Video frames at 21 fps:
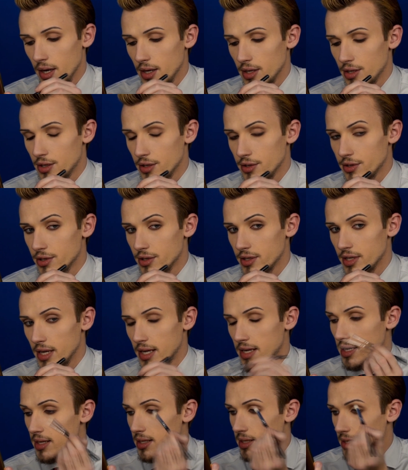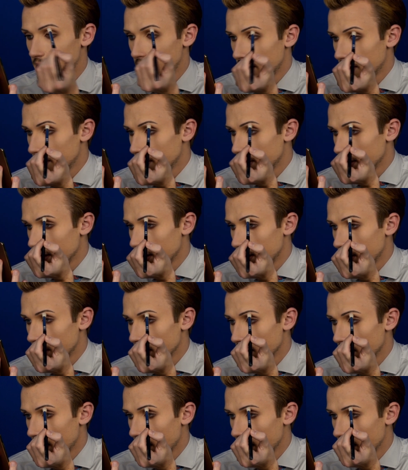and just set there a
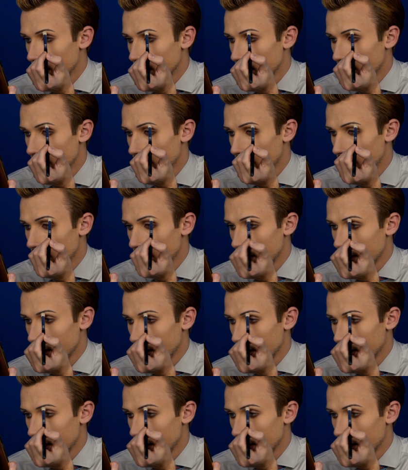little highlight.